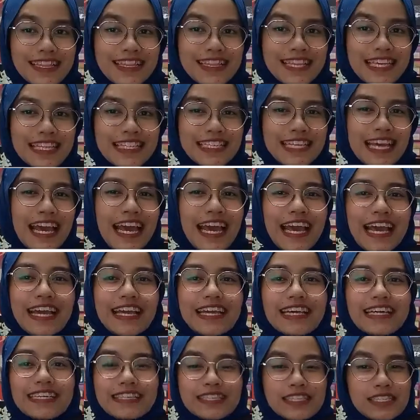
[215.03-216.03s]
This
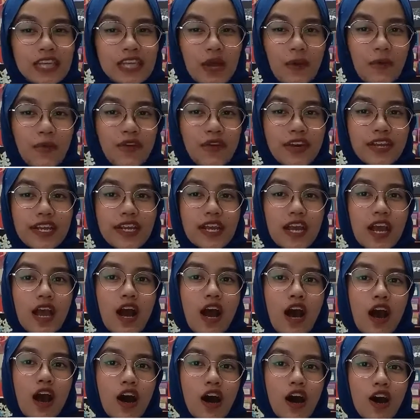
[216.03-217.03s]
is a summary
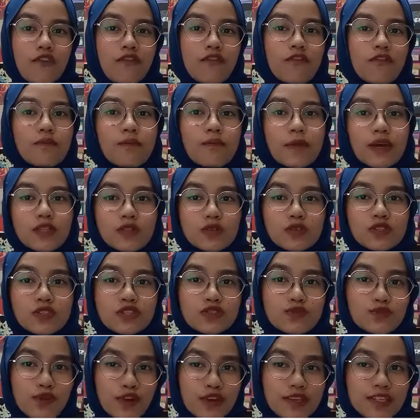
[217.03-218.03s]
of
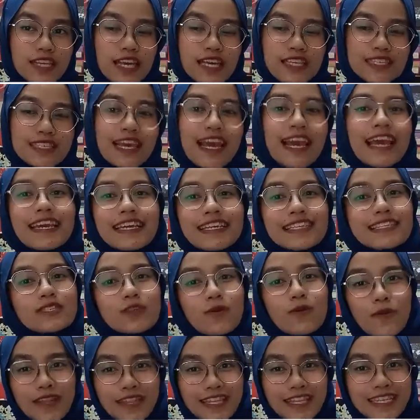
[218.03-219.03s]
mitosis process in
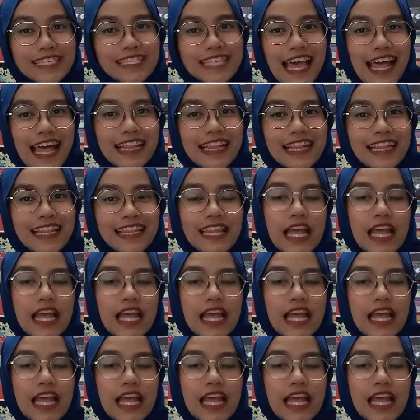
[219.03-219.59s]
somatic cell.